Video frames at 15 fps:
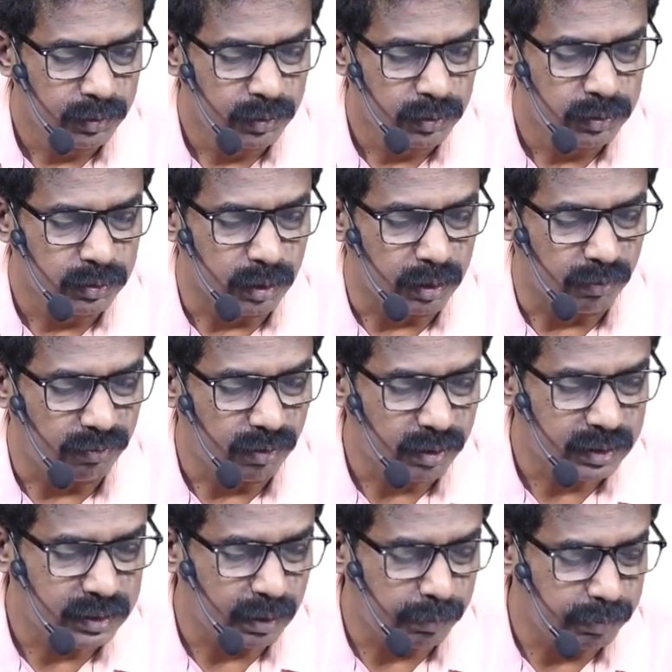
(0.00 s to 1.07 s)
So in the
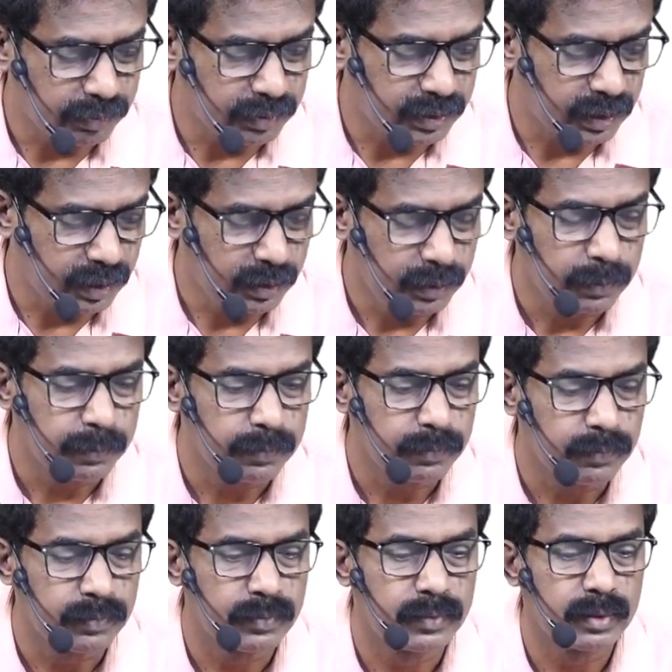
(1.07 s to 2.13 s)
fourth subdivision,
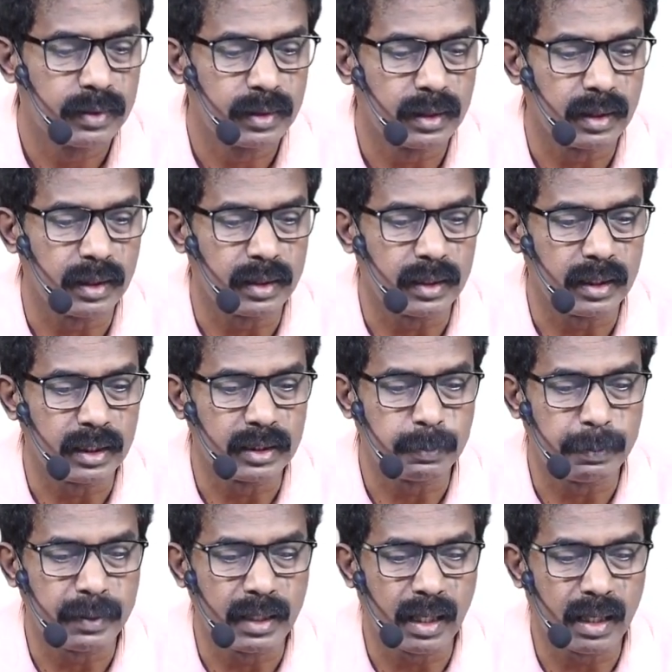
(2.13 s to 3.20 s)
it is
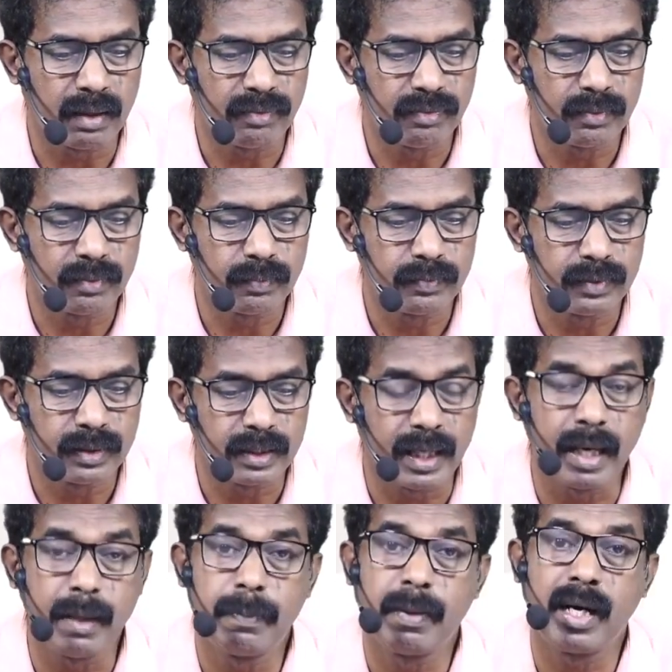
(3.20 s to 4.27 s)
P of
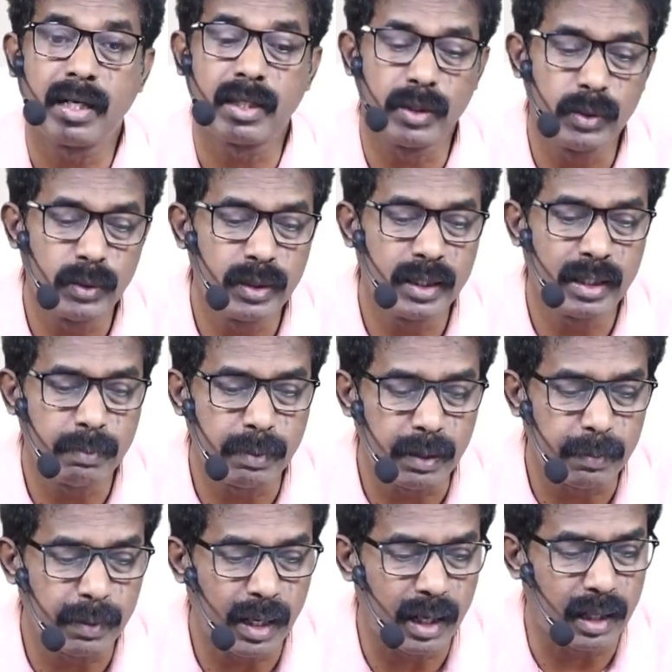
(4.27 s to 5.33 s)
A bar union
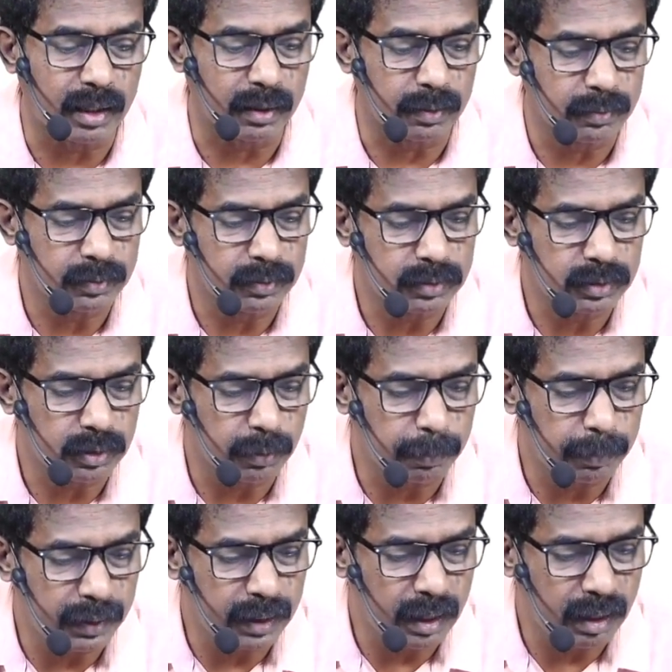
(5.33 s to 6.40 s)
B bar. So
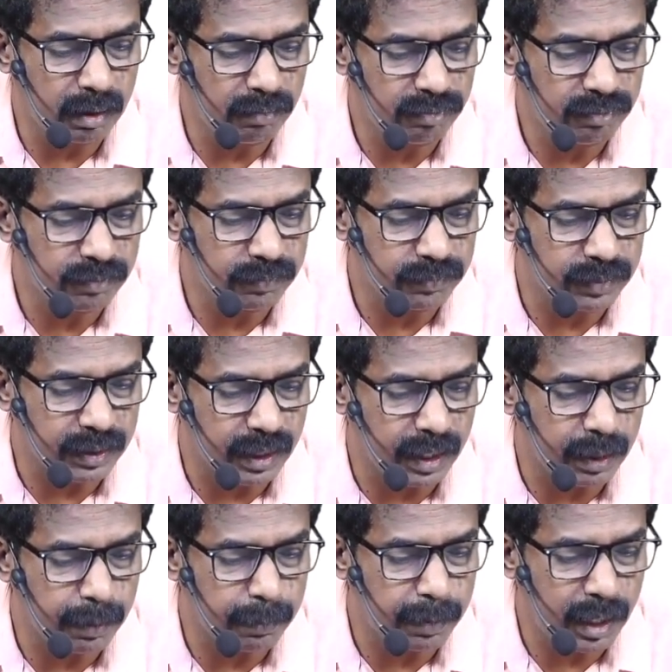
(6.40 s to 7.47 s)
P of
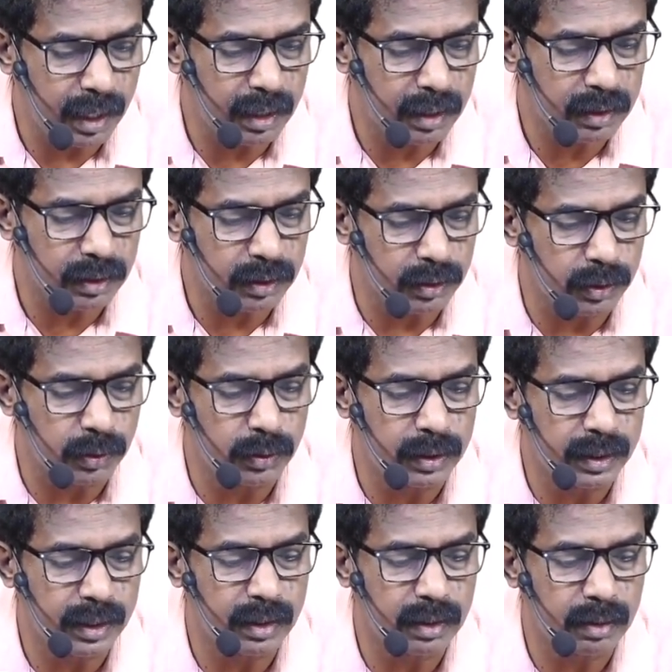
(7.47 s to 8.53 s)
A bar
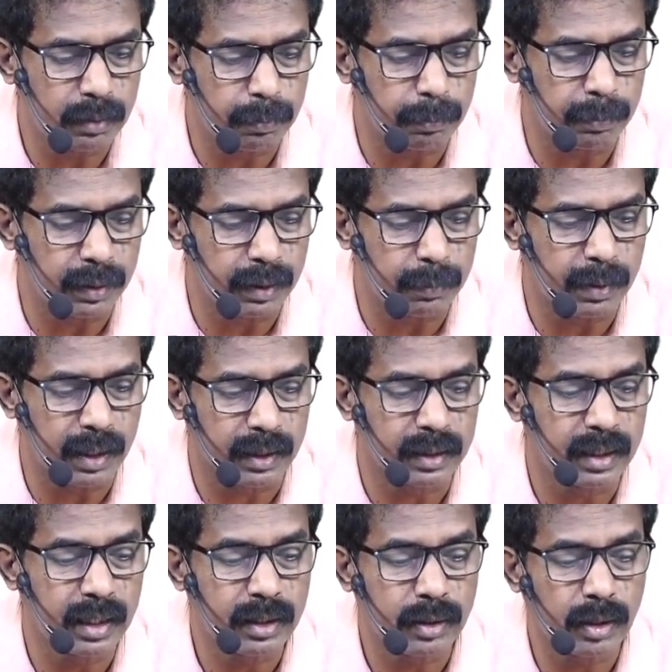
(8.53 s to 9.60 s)
union B bar.
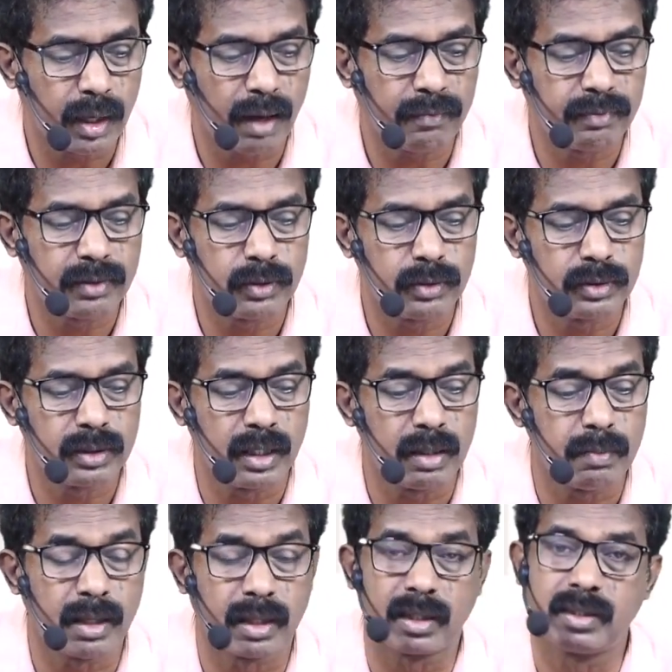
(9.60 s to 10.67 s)
Here you have to use De
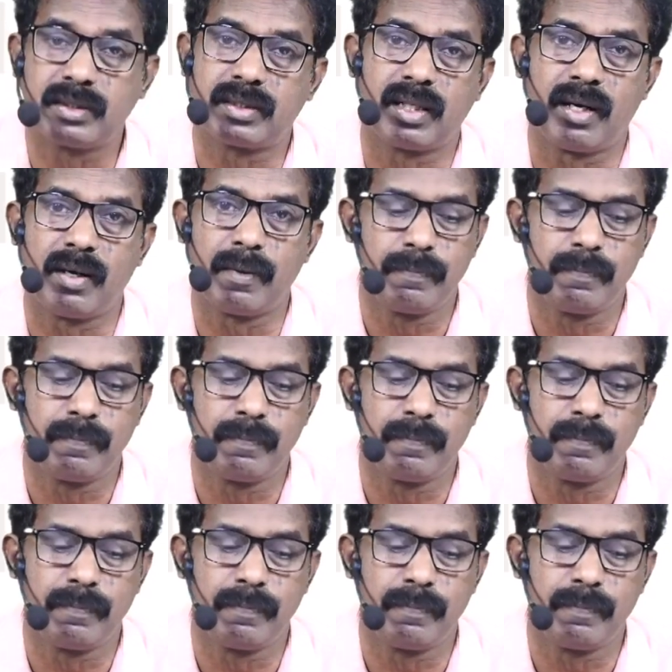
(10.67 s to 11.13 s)
Morgan's law.